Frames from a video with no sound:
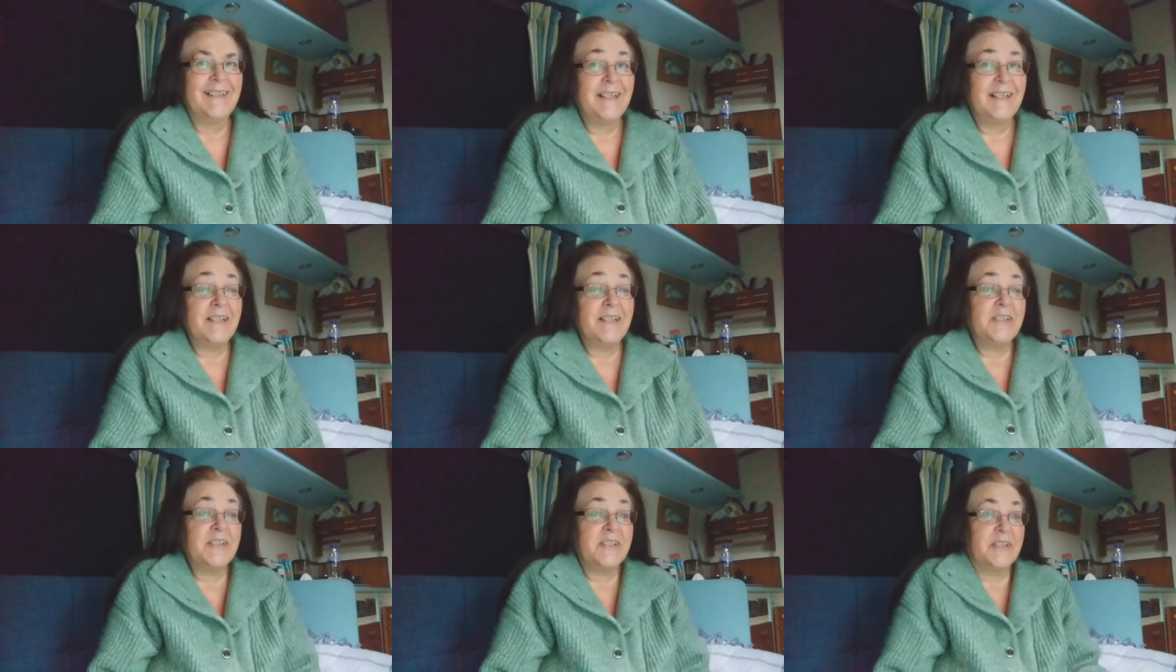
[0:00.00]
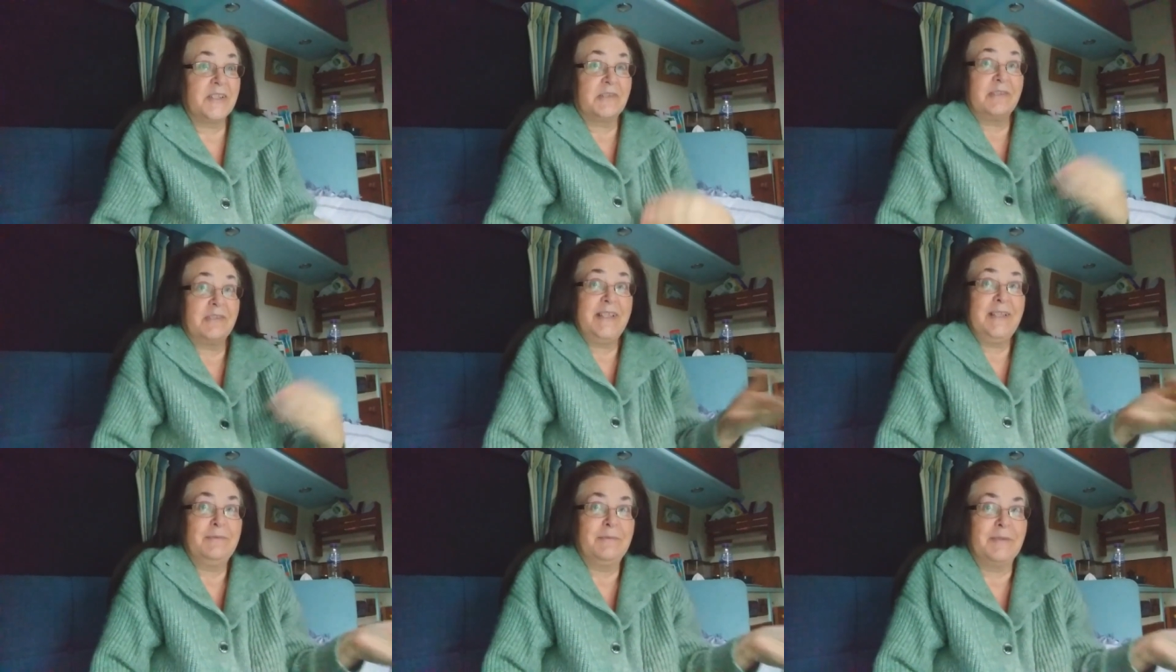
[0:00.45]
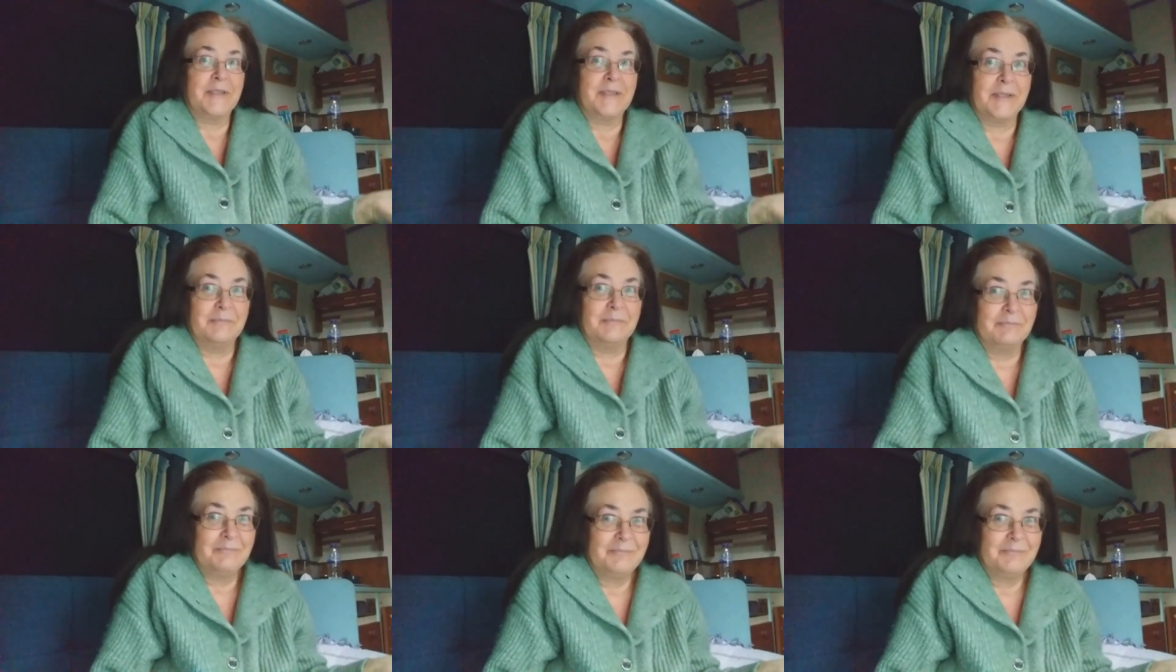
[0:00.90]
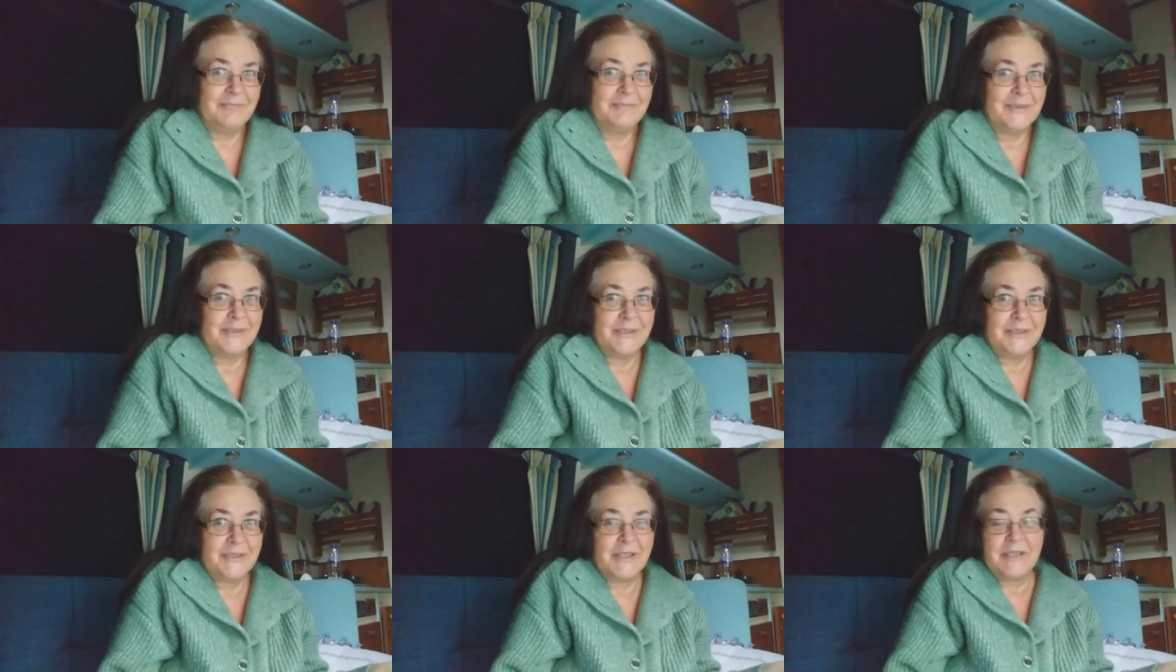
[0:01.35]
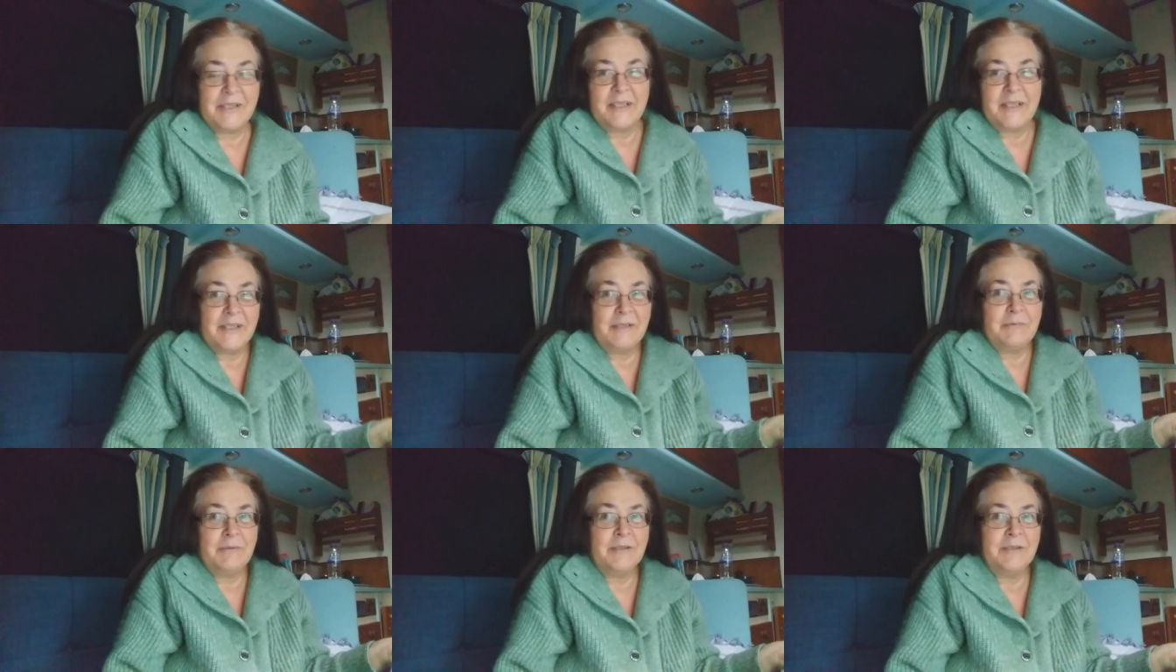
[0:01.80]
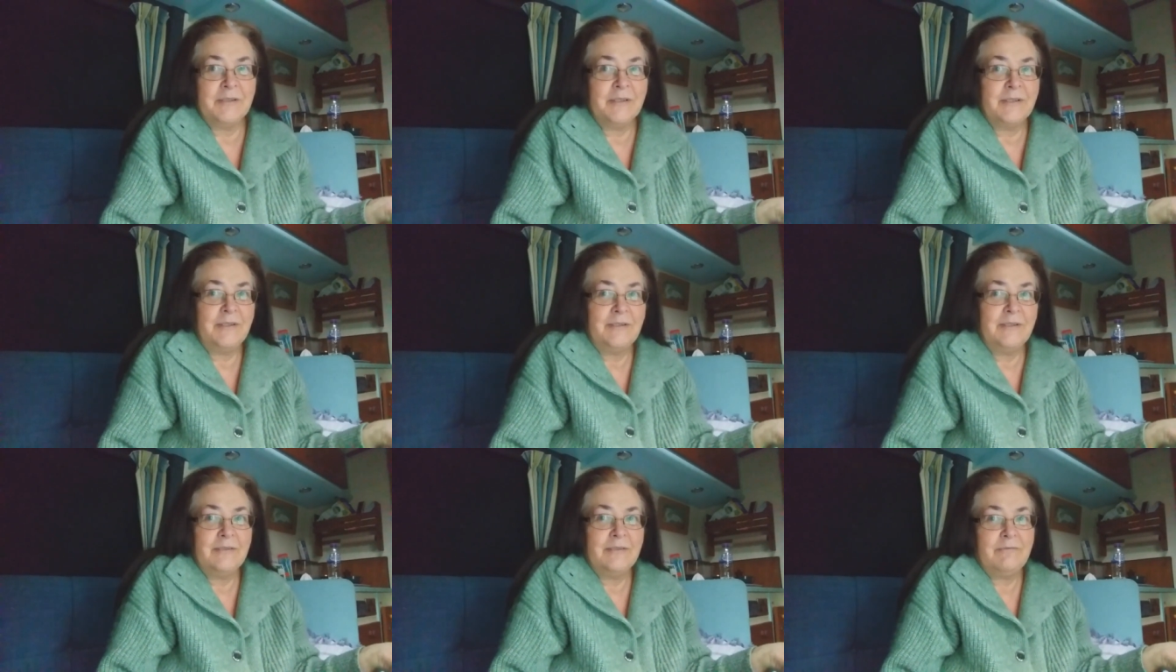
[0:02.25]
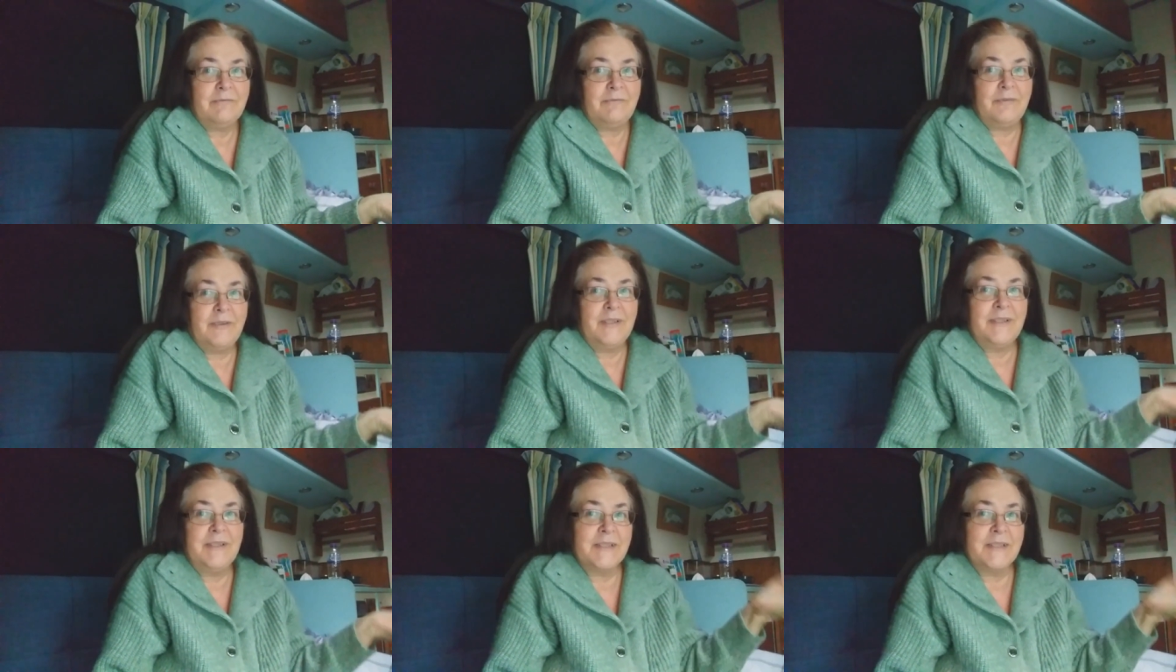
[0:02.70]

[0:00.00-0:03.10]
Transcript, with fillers: And just agreed with them so that they wouldn't feel